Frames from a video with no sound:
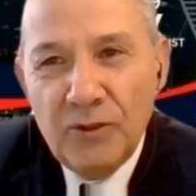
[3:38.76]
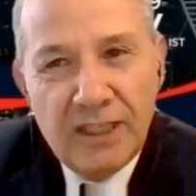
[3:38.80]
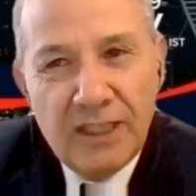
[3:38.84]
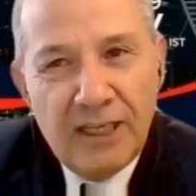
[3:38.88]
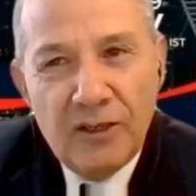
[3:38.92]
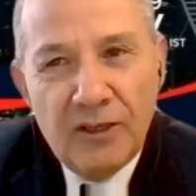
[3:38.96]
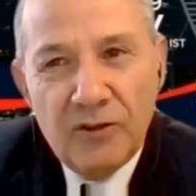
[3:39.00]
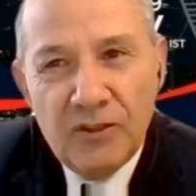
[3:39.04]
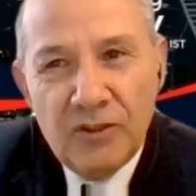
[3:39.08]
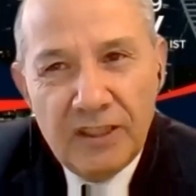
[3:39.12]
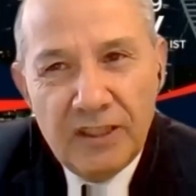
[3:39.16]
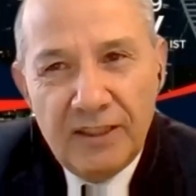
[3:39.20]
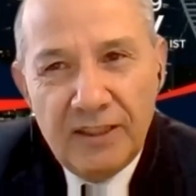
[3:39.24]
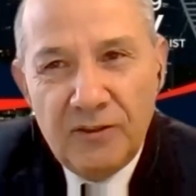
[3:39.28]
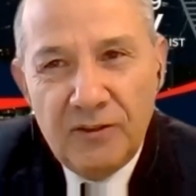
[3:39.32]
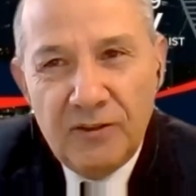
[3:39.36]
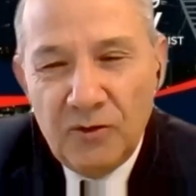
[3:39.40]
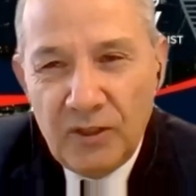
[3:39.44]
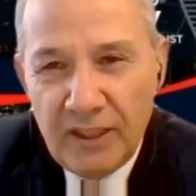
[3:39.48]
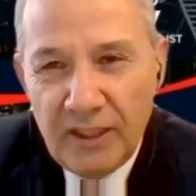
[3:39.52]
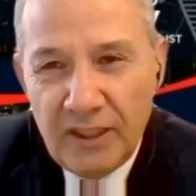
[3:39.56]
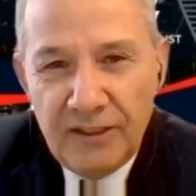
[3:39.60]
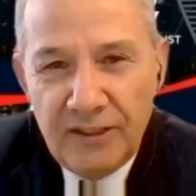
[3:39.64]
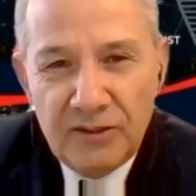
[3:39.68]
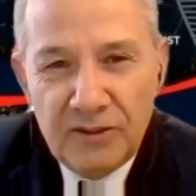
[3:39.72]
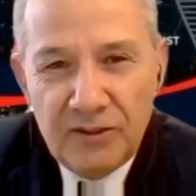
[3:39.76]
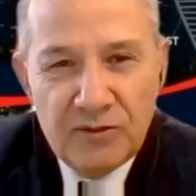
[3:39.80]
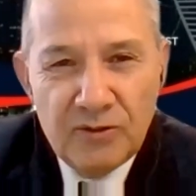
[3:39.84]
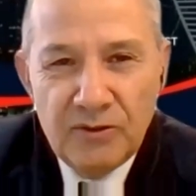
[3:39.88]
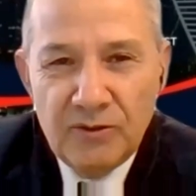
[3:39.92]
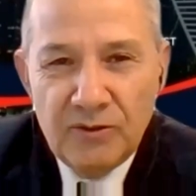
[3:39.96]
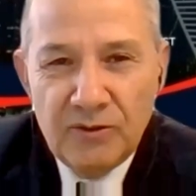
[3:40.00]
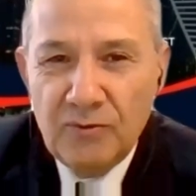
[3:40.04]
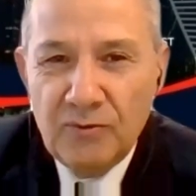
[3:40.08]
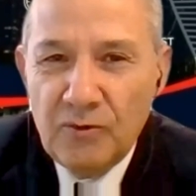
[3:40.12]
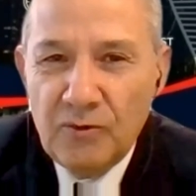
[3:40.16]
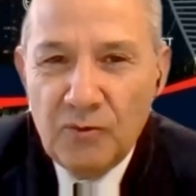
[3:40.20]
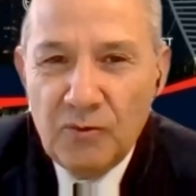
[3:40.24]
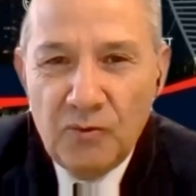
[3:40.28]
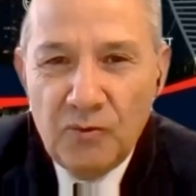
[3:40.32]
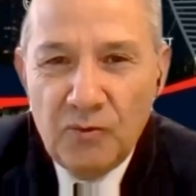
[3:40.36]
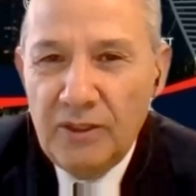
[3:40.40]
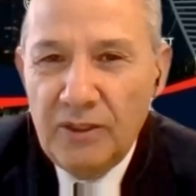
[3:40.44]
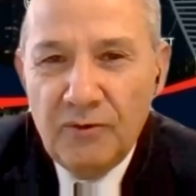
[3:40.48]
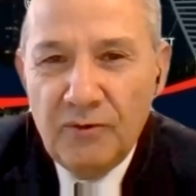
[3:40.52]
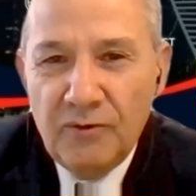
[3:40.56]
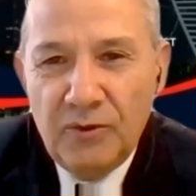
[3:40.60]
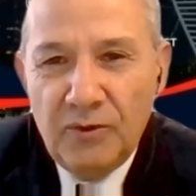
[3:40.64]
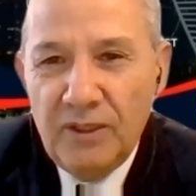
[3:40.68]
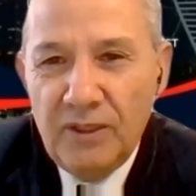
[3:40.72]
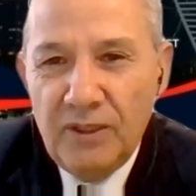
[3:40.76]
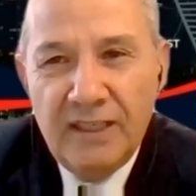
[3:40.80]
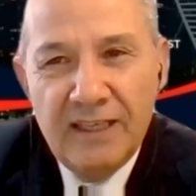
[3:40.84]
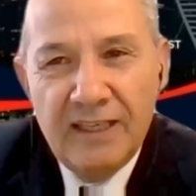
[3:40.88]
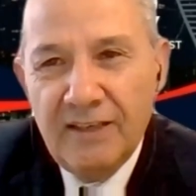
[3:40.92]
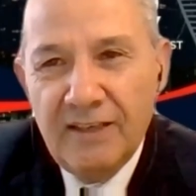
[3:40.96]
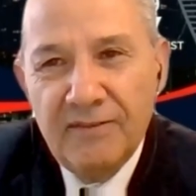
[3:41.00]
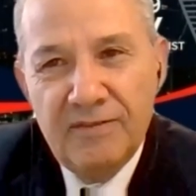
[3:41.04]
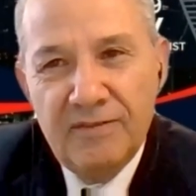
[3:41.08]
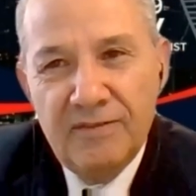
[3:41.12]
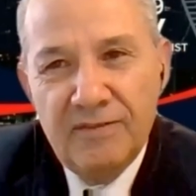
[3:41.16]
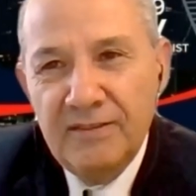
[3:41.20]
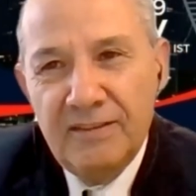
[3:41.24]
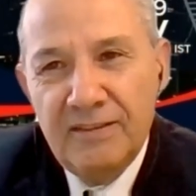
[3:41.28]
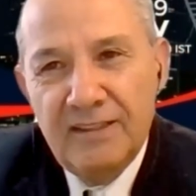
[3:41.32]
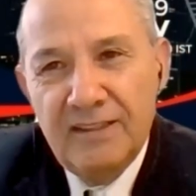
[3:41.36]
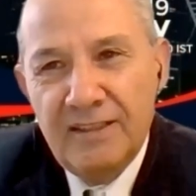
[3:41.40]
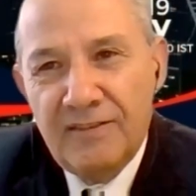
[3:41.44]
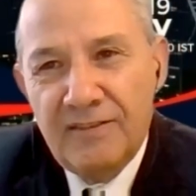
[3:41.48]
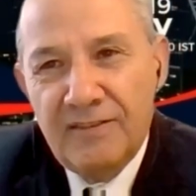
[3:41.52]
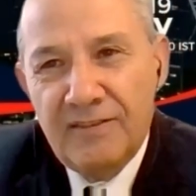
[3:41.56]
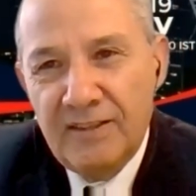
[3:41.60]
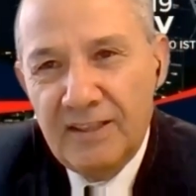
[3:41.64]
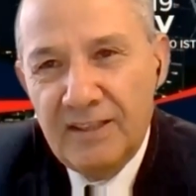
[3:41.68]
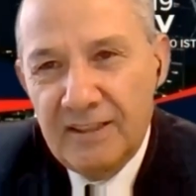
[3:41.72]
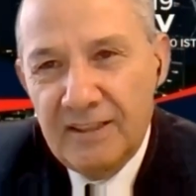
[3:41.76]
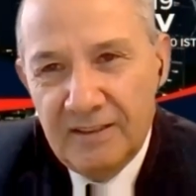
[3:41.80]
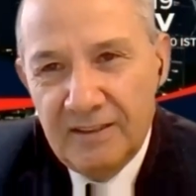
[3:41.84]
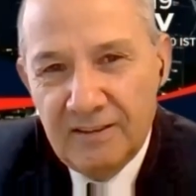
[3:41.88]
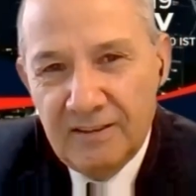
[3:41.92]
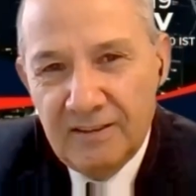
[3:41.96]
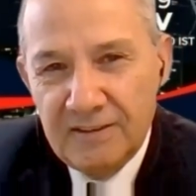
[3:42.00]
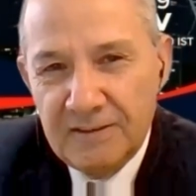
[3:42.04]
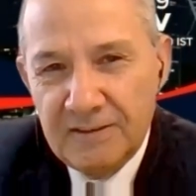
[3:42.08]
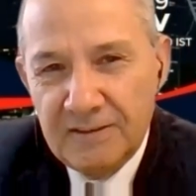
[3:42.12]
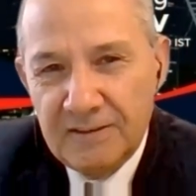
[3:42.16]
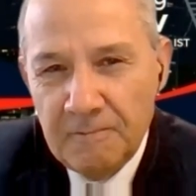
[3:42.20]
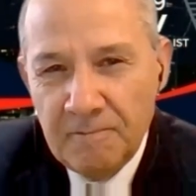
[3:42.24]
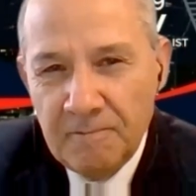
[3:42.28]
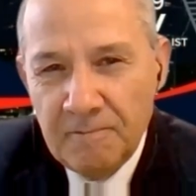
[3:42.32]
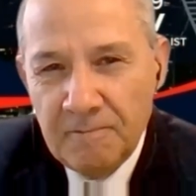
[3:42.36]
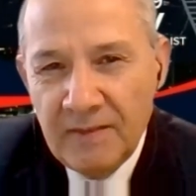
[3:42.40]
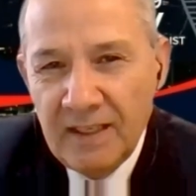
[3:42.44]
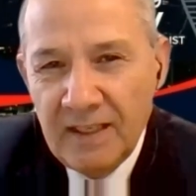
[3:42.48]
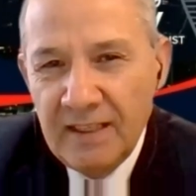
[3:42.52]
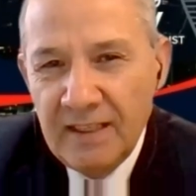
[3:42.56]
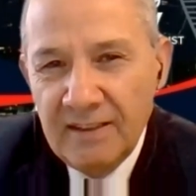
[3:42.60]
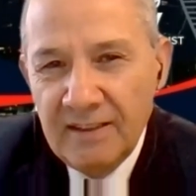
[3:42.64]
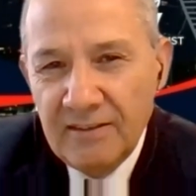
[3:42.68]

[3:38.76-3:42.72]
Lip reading: without education, we have nothing else.